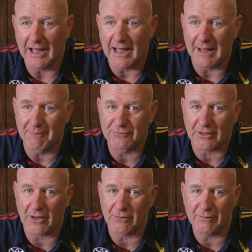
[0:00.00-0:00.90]
Um,
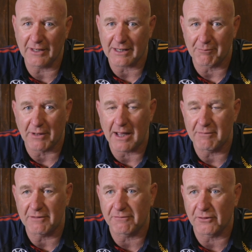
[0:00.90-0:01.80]
so he can play
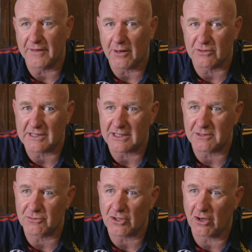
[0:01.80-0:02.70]
midfield, that'll take
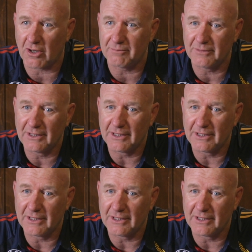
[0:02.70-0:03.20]
some time.